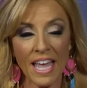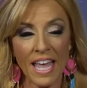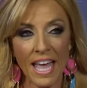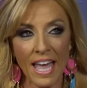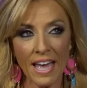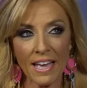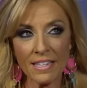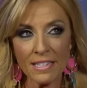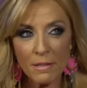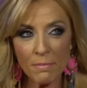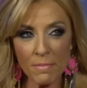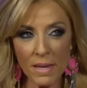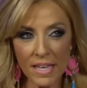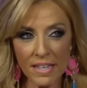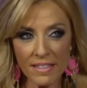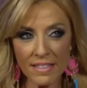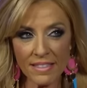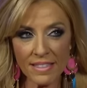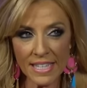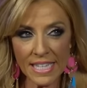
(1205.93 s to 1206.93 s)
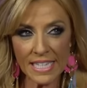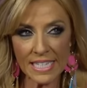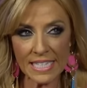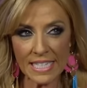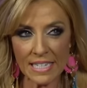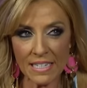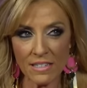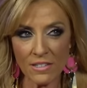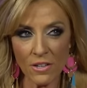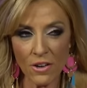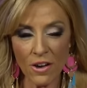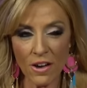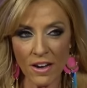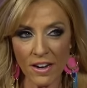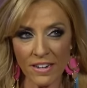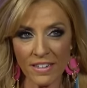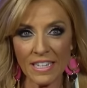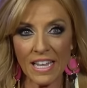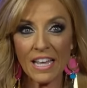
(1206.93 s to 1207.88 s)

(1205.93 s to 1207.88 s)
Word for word: as a man thinks in his heart,